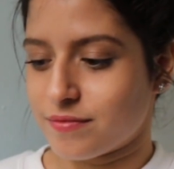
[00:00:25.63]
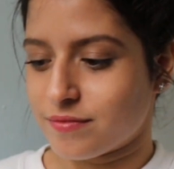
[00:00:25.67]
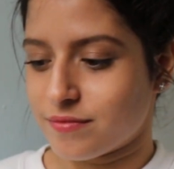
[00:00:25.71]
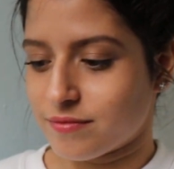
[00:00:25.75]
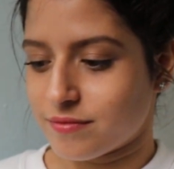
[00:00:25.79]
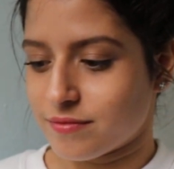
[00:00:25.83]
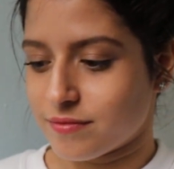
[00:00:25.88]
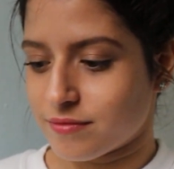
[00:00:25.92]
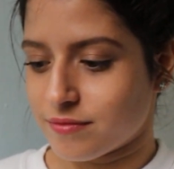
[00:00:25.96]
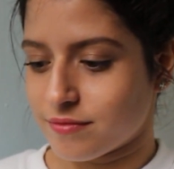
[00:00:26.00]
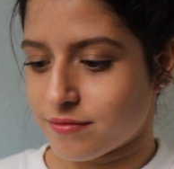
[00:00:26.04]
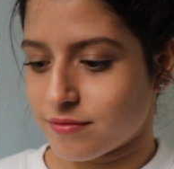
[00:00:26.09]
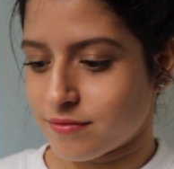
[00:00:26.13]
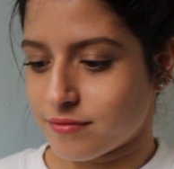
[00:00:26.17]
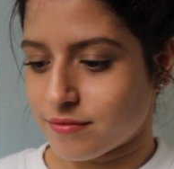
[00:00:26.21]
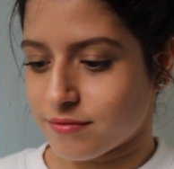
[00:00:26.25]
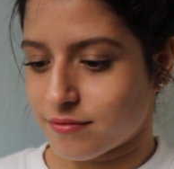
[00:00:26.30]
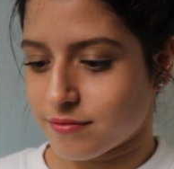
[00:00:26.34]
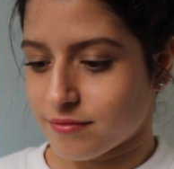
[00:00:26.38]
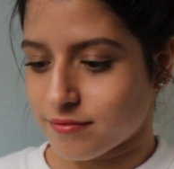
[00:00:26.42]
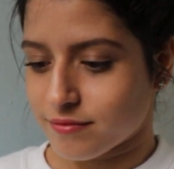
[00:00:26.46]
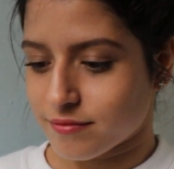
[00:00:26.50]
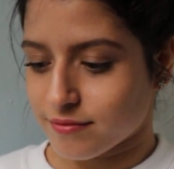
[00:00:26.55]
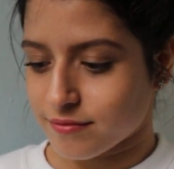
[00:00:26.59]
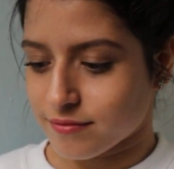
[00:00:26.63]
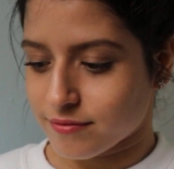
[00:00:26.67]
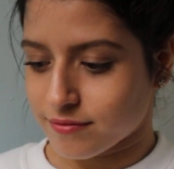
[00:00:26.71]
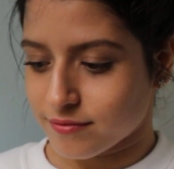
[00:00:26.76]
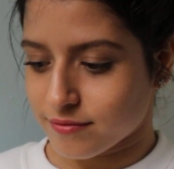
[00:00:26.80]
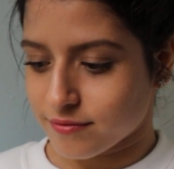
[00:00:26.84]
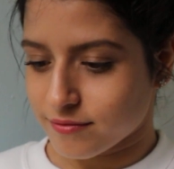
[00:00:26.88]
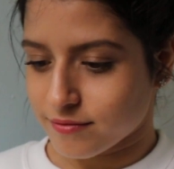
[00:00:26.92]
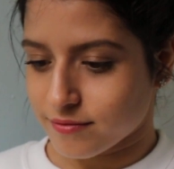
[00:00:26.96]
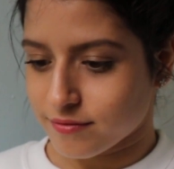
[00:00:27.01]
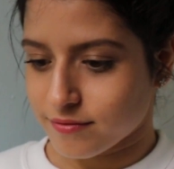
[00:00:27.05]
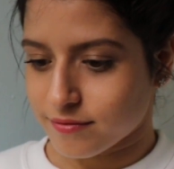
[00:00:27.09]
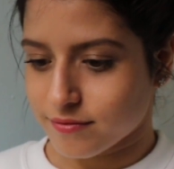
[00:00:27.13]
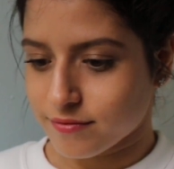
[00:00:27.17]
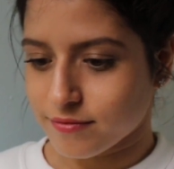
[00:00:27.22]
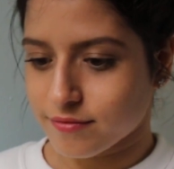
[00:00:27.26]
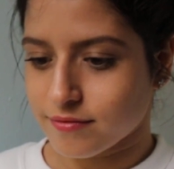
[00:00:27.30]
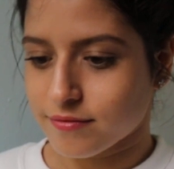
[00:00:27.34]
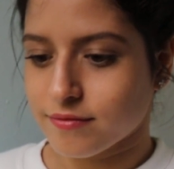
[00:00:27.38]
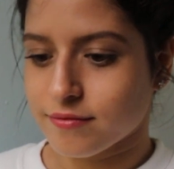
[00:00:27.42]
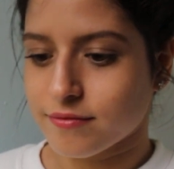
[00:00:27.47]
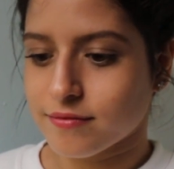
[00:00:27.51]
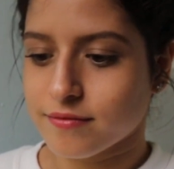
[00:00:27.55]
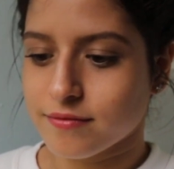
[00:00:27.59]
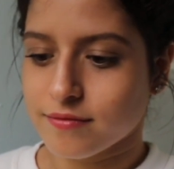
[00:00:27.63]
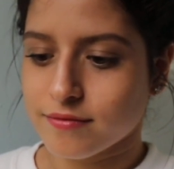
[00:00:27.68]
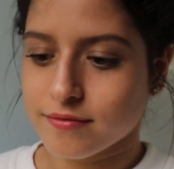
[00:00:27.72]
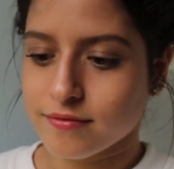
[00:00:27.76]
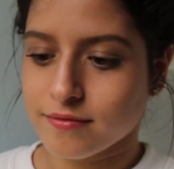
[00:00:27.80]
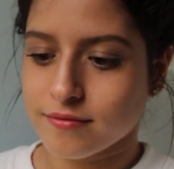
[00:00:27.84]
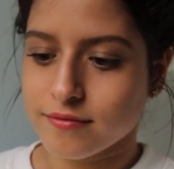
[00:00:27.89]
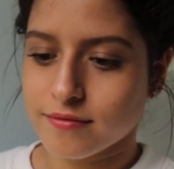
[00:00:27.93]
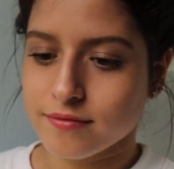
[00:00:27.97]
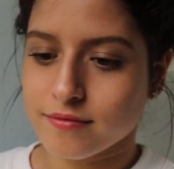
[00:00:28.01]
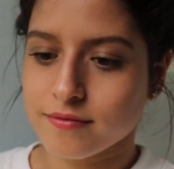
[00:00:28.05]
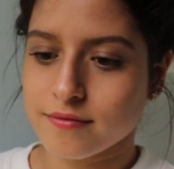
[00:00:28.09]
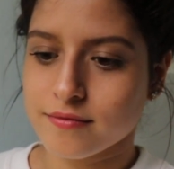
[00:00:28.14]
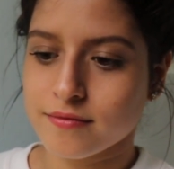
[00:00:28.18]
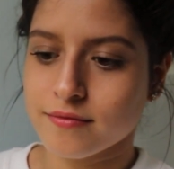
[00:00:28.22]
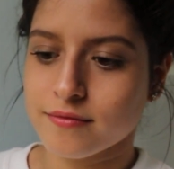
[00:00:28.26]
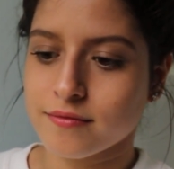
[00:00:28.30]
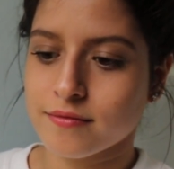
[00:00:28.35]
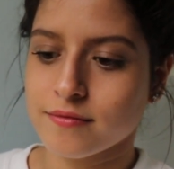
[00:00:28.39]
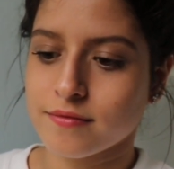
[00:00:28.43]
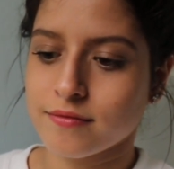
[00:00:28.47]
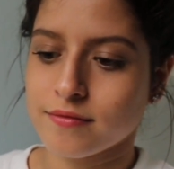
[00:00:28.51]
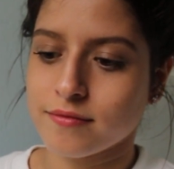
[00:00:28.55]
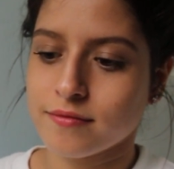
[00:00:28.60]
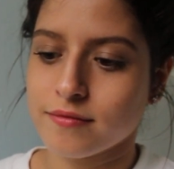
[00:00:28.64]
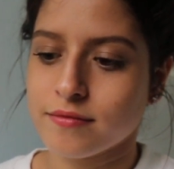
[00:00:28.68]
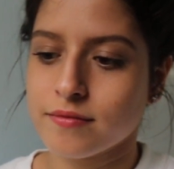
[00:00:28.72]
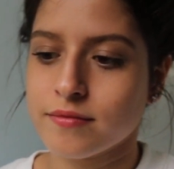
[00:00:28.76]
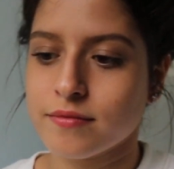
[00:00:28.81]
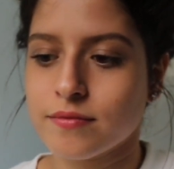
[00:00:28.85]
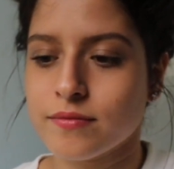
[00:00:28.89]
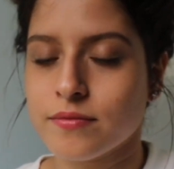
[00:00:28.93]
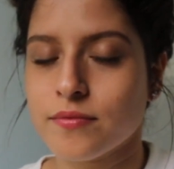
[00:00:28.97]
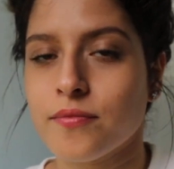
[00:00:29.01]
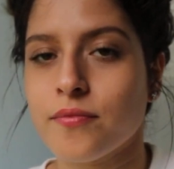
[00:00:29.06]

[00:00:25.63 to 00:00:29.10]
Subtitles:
No one is speaking in this clip.